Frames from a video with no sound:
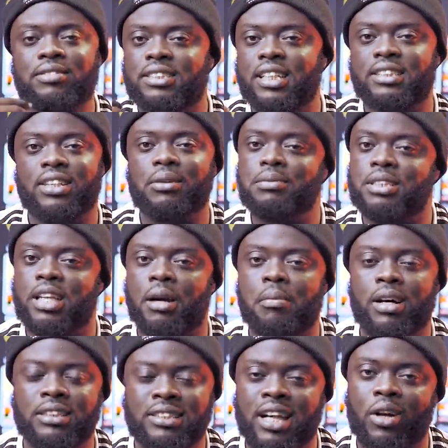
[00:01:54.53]
I've said something
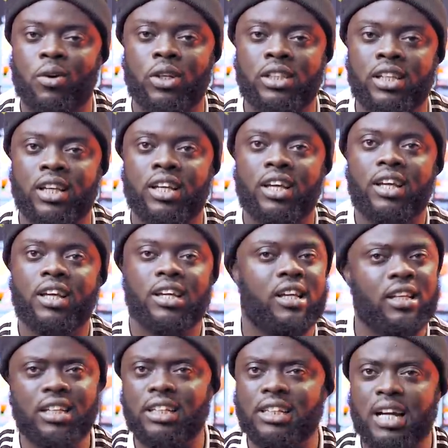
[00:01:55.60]
about Sarkodie.
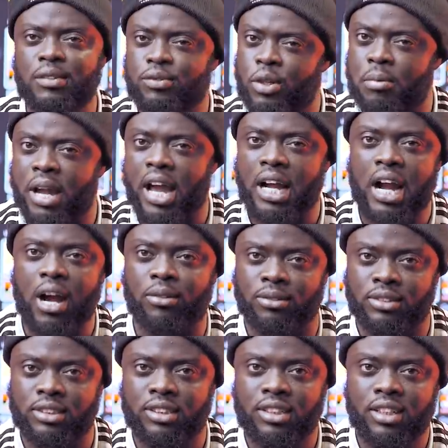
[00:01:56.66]
It didn't come from my
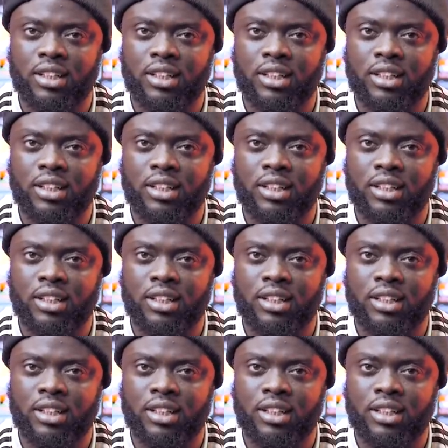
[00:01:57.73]
account.